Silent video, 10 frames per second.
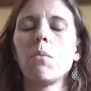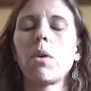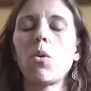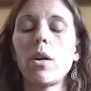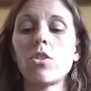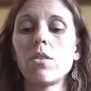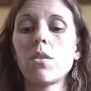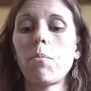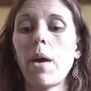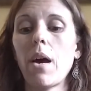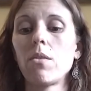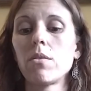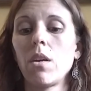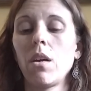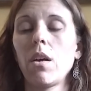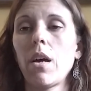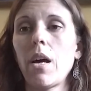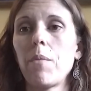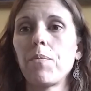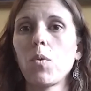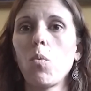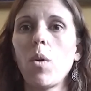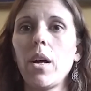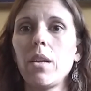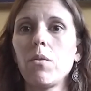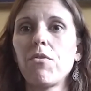But questions about what